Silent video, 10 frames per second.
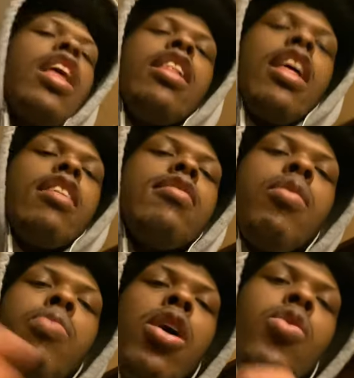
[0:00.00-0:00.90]
That's the
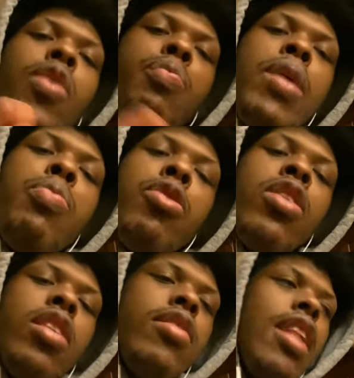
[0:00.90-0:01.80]
problem with people
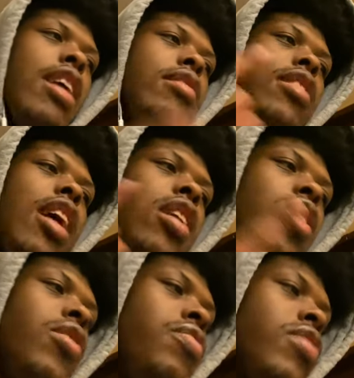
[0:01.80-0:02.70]
these days.
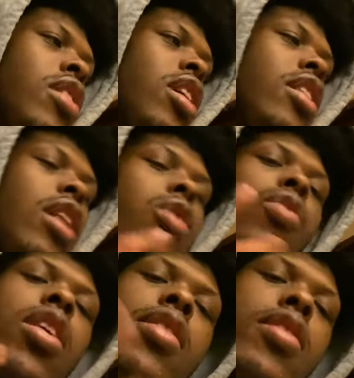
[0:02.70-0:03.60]

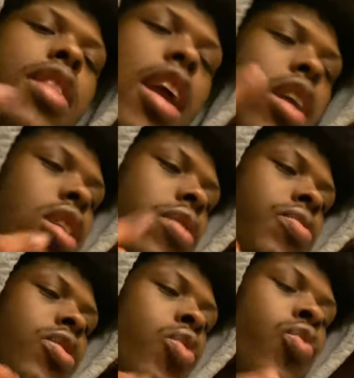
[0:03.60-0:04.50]

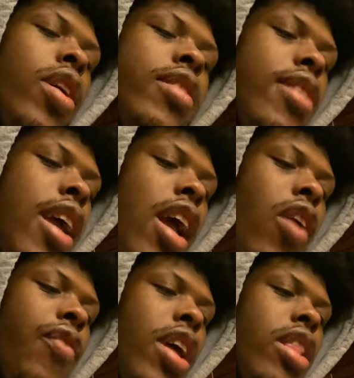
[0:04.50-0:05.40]
Once they
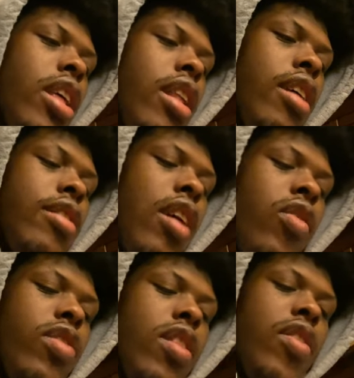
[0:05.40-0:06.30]
have faith in
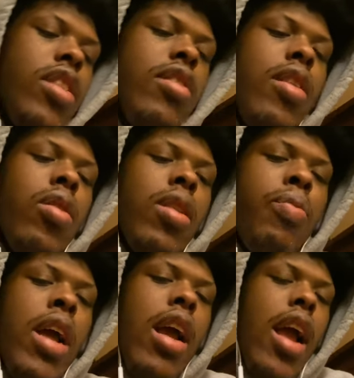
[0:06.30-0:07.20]
themselves and something
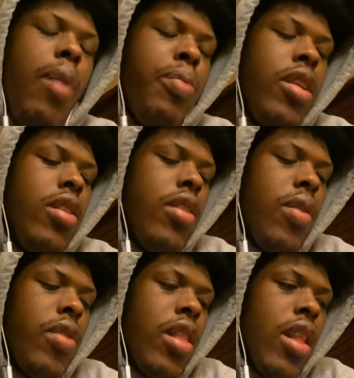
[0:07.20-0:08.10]
bad happens,
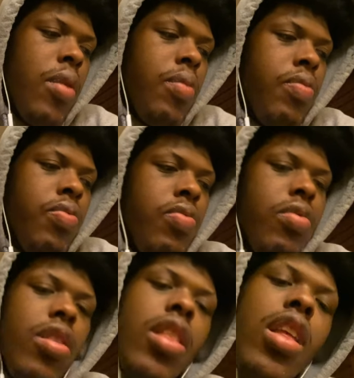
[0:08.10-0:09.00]

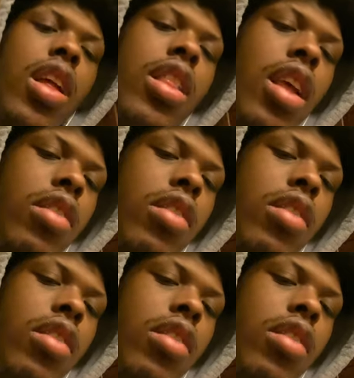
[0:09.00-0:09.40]
They